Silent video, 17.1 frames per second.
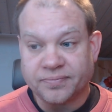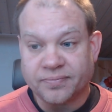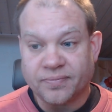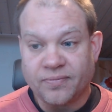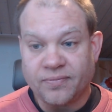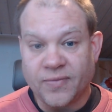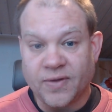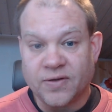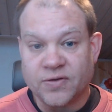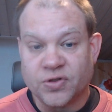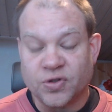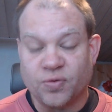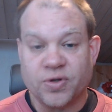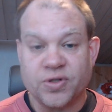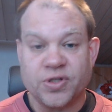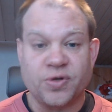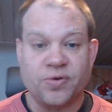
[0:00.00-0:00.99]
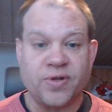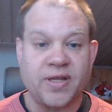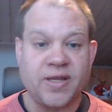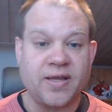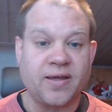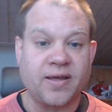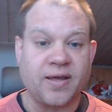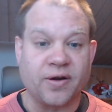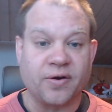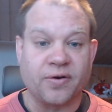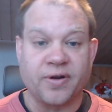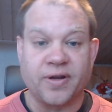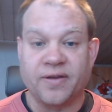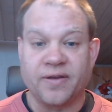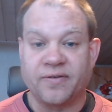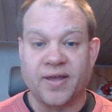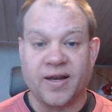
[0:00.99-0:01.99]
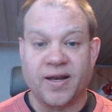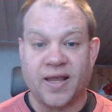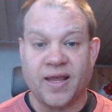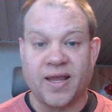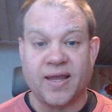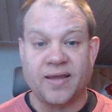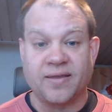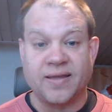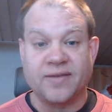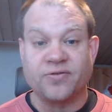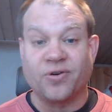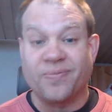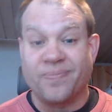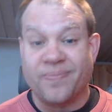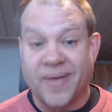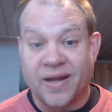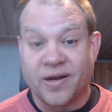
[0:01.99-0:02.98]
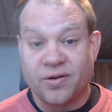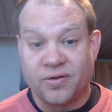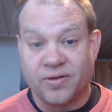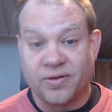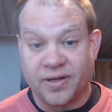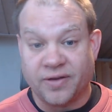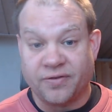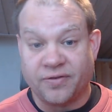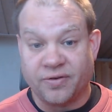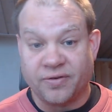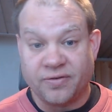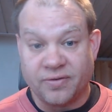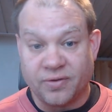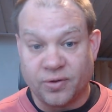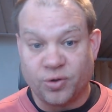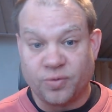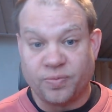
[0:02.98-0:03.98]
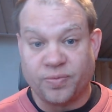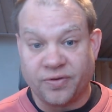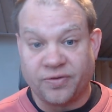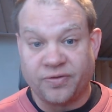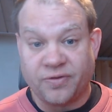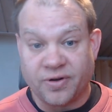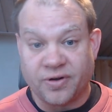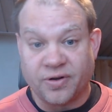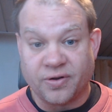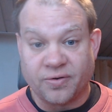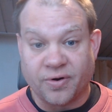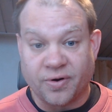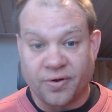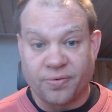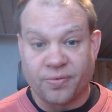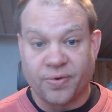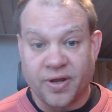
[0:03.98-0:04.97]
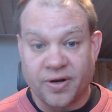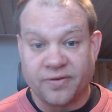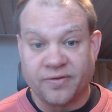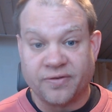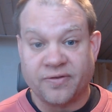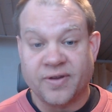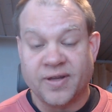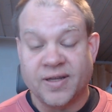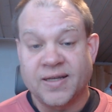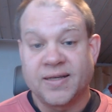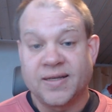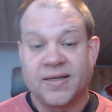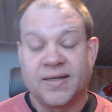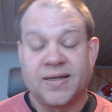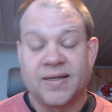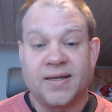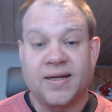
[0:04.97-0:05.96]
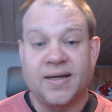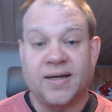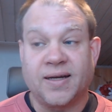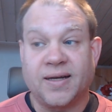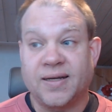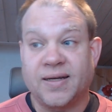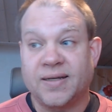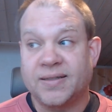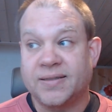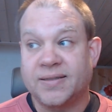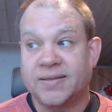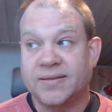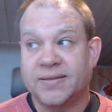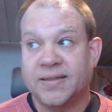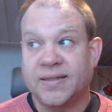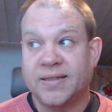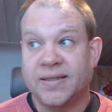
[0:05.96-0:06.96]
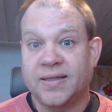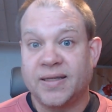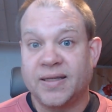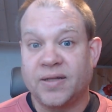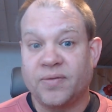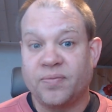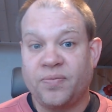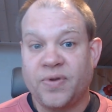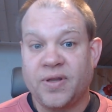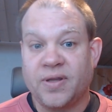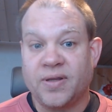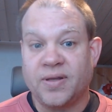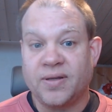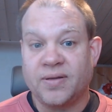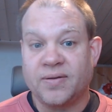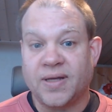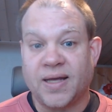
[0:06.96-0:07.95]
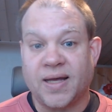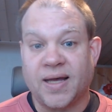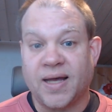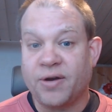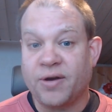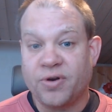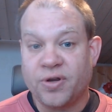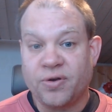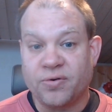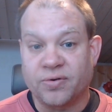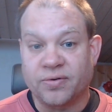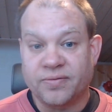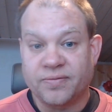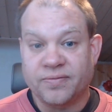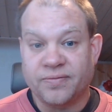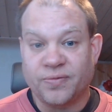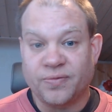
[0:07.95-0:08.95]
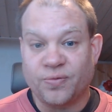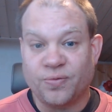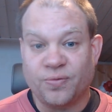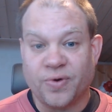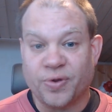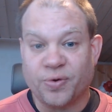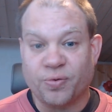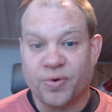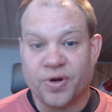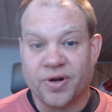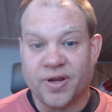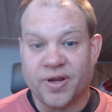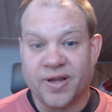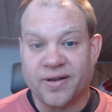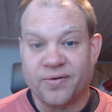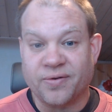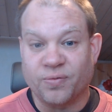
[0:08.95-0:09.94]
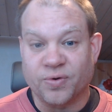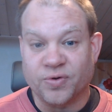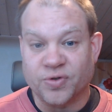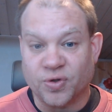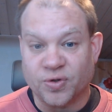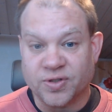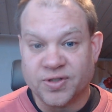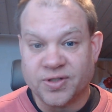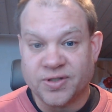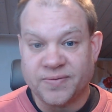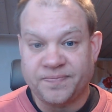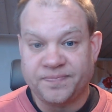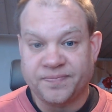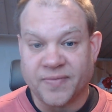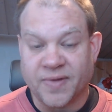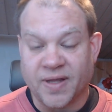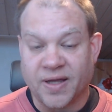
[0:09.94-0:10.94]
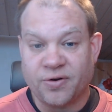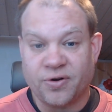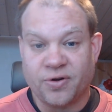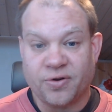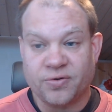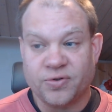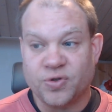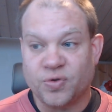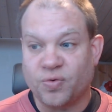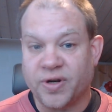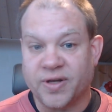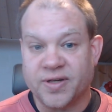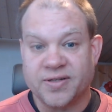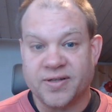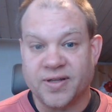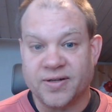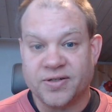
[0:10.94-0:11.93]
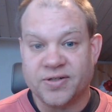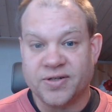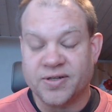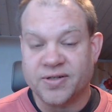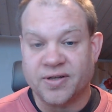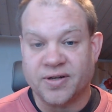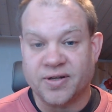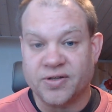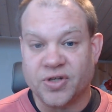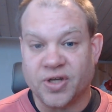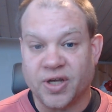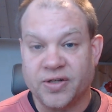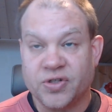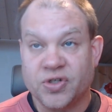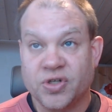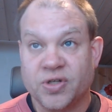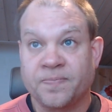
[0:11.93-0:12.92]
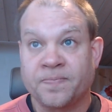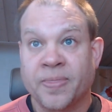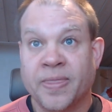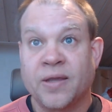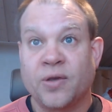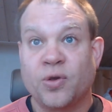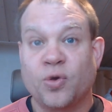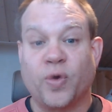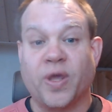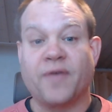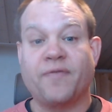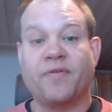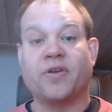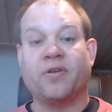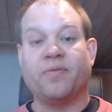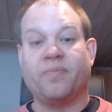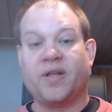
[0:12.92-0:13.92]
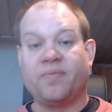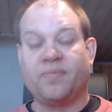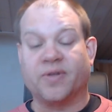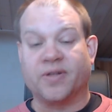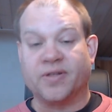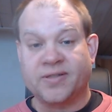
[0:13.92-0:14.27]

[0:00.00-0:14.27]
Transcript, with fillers: So what's unique here is that A, these are medical issues, lupus, you know, arthritis, uh, and B, I don't know whether we're going to get results. I don't know to what extent she's going to change. We have a commitment